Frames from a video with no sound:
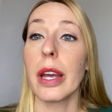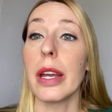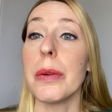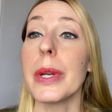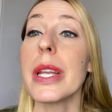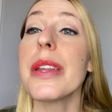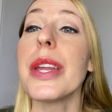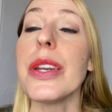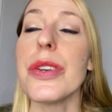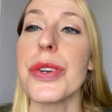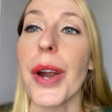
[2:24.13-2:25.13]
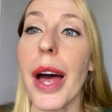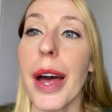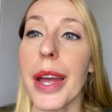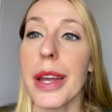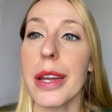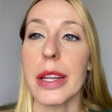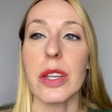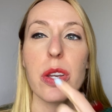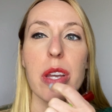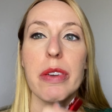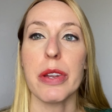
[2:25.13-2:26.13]
And once they dry, like you
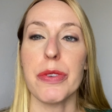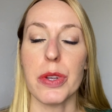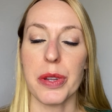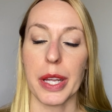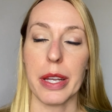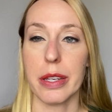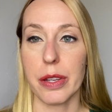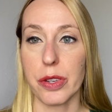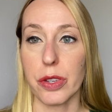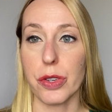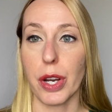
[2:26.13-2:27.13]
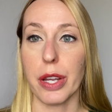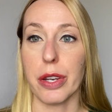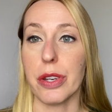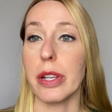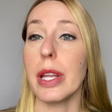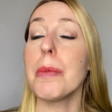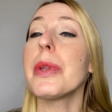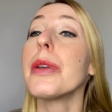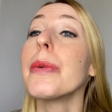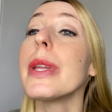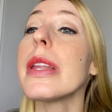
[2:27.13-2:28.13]
give it a few seconds to dry on your lips.
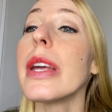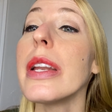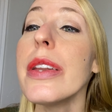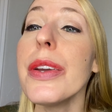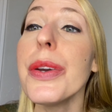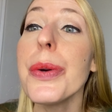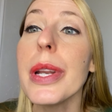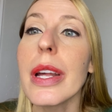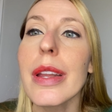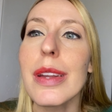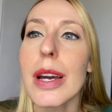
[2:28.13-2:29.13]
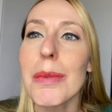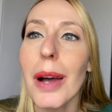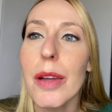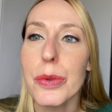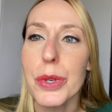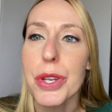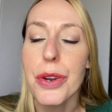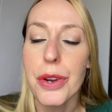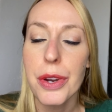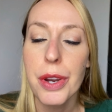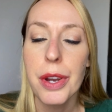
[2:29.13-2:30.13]
And once they do, it doesn't come off when you,
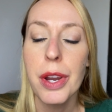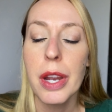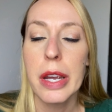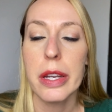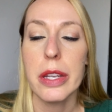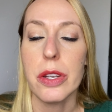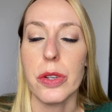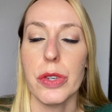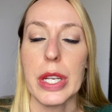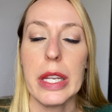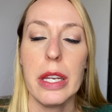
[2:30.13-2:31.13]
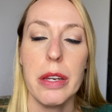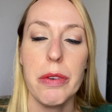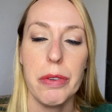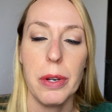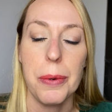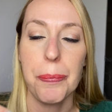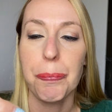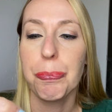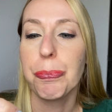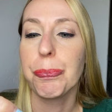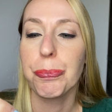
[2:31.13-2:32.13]
you know, drinking from
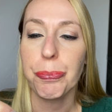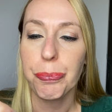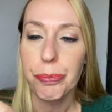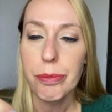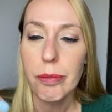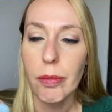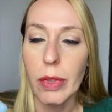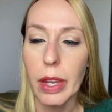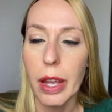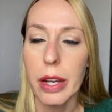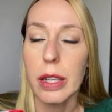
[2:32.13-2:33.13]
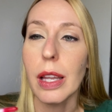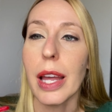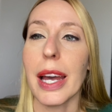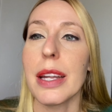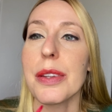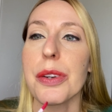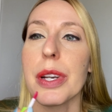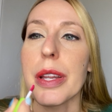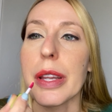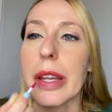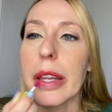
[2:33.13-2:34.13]
a glass or
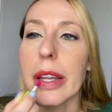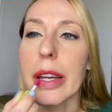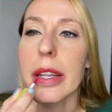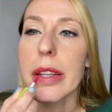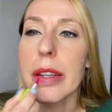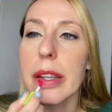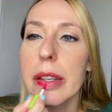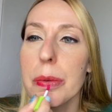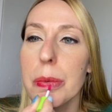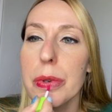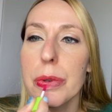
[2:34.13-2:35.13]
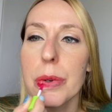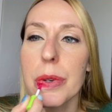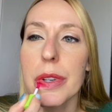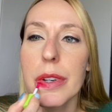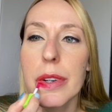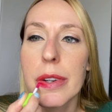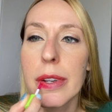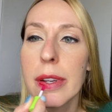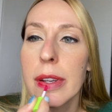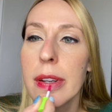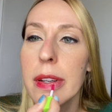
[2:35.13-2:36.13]
anything like that. This is number four.
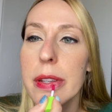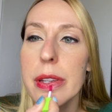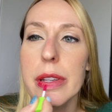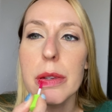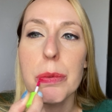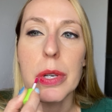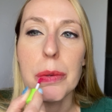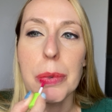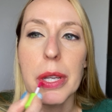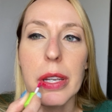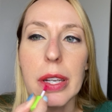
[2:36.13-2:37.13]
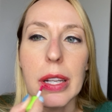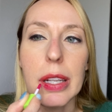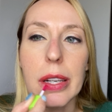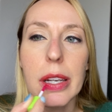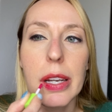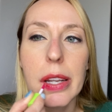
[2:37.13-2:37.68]
This is a pretty pink color.